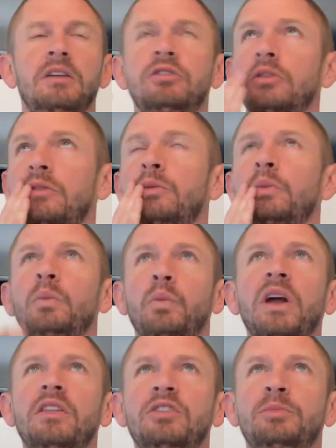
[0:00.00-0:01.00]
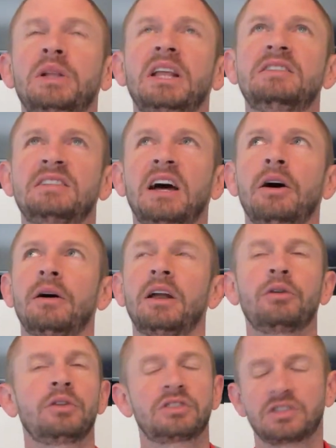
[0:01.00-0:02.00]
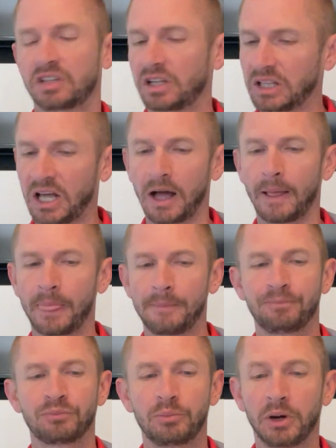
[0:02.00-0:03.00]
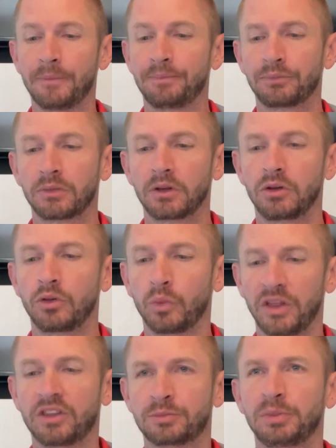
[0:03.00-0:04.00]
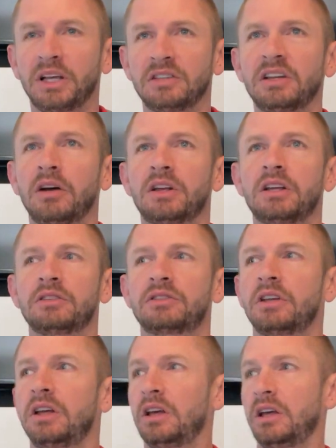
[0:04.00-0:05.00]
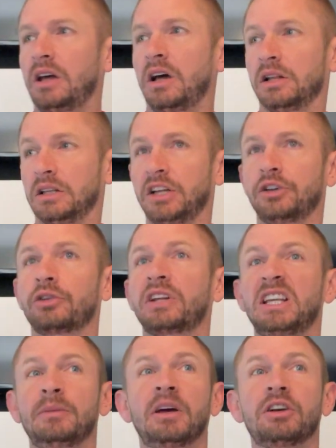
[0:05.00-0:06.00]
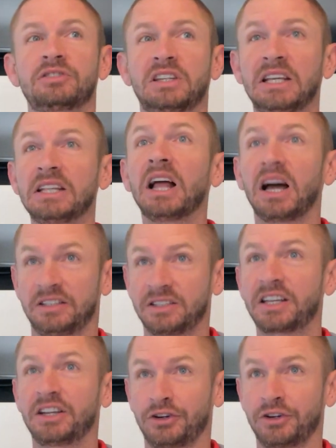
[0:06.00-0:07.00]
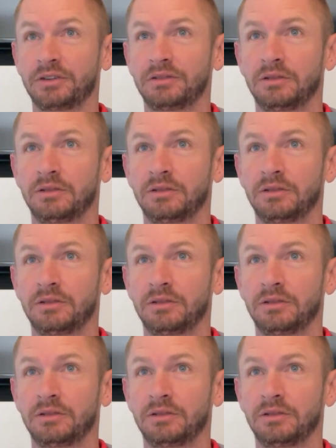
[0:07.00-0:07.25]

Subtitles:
So the way this plays out, I know this is a lot, but the way this plays out is a lender emails Eli Skinner